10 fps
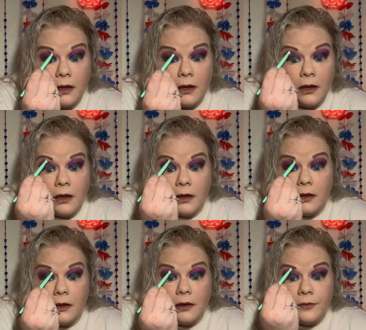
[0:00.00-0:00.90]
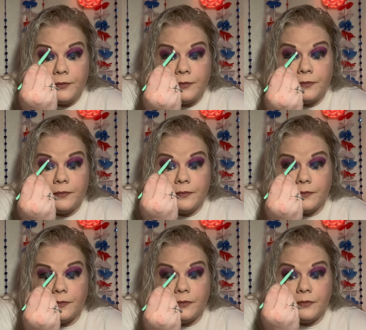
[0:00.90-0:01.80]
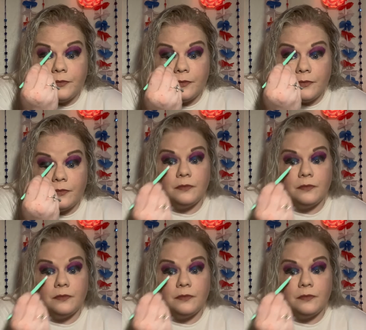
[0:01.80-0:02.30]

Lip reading: Nothing is said.